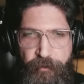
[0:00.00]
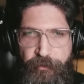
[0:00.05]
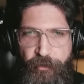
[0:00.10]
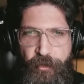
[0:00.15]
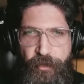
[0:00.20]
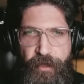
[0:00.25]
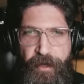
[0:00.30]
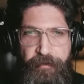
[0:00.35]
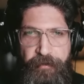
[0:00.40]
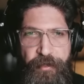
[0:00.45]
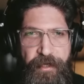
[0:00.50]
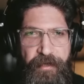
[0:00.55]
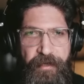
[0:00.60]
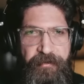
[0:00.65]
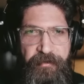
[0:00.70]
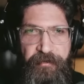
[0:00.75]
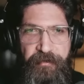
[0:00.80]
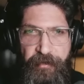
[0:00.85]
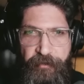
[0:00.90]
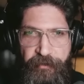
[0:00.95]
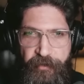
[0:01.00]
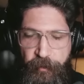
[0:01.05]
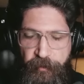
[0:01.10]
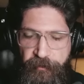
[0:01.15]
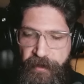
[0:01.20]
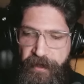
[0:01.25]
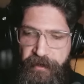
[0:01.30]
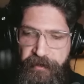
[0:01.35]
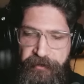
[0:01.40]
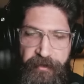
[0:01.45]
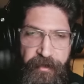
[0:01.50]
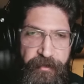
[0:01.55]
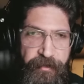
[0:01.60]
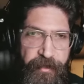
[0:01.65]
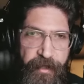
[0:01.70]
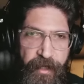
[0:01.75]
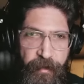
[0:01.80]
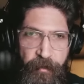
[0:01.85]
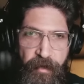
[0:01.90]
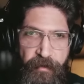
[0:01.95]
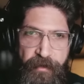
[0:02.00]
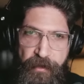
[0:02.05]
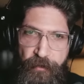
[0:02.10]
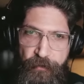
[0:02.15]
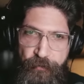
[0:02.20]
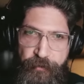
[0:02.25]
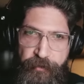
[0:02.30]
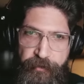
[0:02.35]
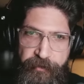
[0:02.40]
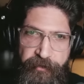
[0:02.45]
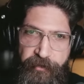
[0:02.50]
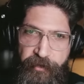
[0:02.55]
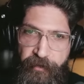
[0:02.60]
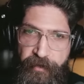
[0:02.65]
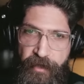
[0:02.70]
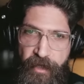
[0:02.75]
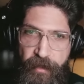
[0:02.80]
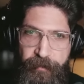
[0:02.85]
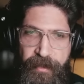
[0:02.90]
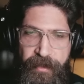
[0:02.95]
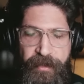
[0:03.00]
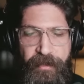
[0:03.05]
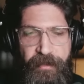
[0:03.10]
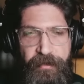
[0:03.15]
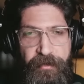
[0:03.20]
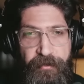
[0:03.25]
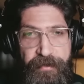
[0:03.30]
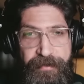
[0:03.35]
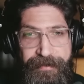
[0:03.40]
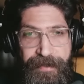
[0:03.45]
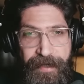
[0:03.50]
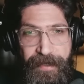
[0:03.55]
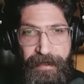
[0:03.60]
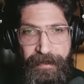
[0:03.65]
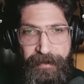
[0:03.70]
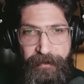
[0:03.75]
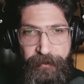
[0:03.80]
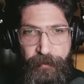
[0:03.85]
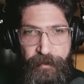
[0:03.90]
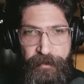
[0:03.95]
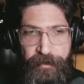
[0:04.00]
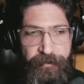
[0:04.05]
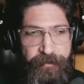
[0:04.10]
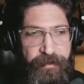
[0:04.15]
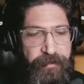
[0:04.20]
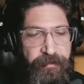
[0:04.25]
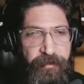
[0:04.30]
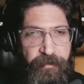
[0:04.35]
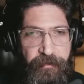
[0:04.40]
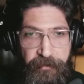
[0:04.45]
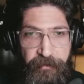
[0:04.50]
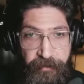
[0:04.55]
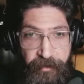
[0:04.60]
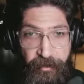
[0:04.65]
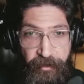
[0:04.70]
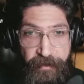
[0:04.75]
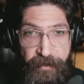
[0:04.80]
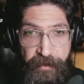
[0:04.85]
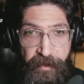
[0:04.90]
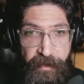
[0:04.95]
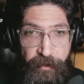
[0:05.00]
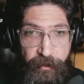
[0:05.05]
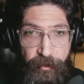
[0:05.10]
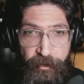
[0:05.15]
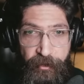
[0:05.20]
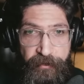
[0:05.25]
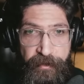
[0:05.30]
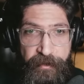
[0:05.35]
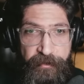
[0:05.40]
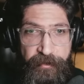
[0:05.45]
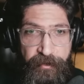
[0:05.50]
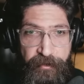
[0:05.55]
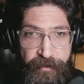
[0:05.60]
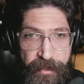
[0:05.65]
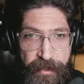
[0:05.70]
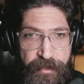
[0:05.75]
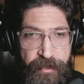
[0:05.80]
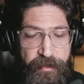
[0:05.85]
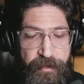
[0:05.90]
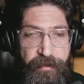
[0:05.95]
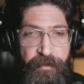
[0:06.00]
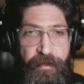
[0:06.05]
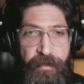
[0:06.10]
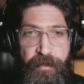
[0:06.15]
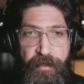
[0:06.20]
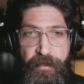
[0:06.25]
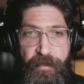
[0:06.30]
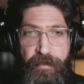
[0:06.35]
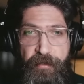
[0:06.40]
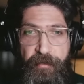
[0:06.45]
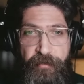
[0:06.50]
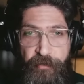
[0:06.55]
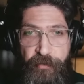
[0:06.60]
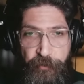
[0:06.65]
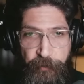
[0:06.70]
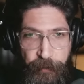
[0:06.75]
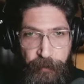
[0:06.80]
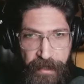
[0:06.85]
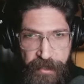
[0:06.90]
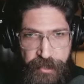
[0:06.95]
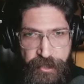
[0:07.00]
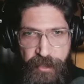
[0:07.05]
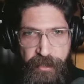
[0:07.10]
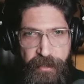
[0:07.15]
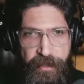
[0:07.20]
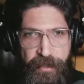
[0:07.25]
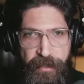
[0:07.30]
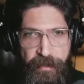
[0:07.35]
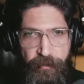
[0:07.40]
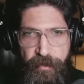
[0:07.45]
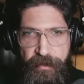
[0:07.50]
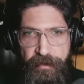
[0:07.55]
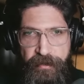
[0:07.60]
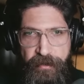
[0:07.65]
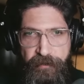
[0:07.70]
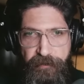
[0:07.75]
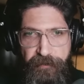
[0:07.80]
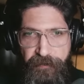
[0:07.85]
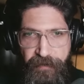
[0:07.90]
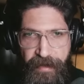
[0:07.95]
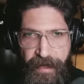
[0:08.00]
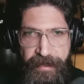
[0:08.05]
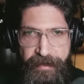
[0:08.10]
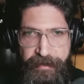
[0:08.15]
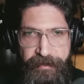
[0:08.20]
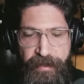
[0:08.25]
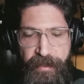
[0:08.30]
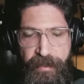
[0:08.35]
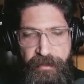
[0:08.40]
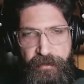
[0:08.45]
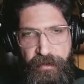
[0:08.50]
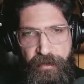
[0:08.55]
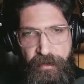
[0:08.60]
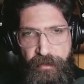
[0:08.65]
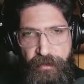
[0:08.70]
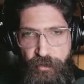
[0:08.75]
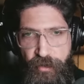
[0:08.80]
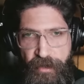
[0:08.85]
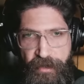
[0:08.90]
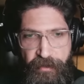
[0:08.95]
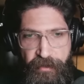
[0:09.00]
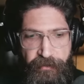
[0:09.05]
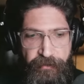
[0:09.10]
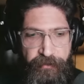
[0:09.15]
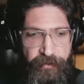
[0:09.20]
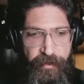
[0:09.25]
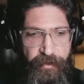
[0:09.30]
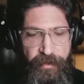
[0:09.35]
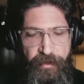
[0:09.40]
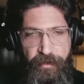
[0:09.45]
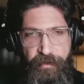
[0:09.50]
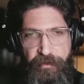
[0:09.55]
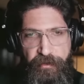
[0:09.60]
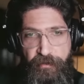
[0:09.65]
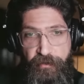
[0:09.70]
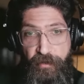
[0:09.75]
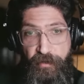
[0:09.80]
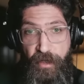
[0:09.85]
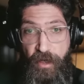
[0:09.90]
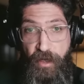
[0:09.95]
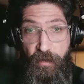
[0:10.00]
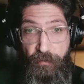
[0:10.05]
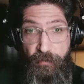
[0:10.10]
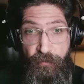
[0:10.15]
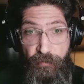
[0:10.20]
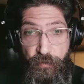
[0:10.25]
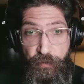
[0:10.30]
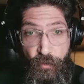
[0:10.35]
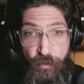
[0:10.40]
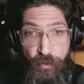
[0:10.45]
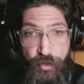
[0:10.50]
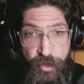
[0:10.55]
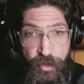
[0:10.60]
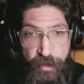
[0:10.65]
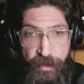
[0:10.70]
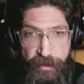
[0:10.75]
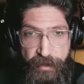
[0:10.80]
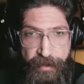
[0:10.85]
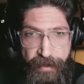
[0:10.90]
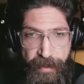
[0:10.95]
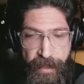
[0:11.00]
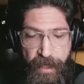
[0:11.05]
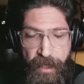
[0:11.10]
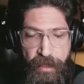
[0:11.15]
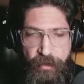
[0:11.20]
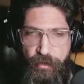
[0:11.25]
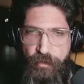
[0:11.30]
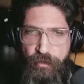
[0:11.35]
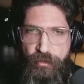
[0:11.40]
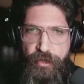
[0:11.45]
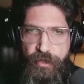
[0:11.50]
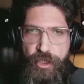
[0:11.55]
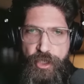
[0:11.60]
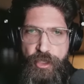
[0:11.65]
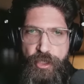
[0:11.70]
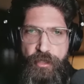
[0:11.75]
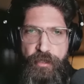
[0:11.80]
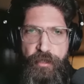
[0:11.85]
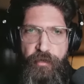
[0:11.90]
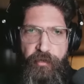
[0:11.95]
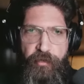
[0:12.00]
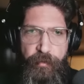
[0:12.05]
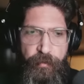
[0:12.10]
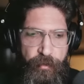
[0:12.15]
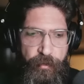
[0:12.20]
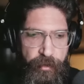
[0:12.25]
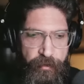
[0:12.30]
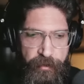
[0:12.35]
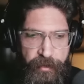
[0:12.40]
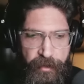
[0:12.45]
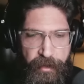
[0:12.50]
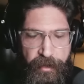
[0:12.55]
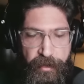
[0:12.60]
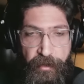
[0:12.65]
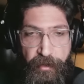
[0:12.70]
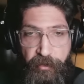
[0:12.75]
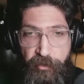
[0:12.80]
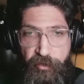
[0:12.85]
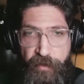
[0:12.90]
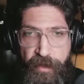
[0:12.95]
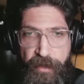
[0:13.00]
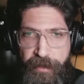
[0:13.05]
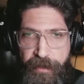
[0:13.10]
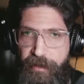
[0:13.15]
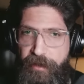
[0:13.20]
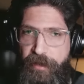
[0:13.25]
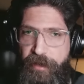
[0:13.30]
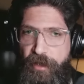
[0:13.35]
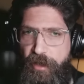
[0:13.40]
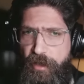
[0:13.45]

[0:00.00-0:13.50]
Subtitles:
So are you guys still surprised that the American forces are coming under attack, whether it's in Syria or in the region? Especially with the fact that the U.S. is unfortunately unconditionally supporting Israel.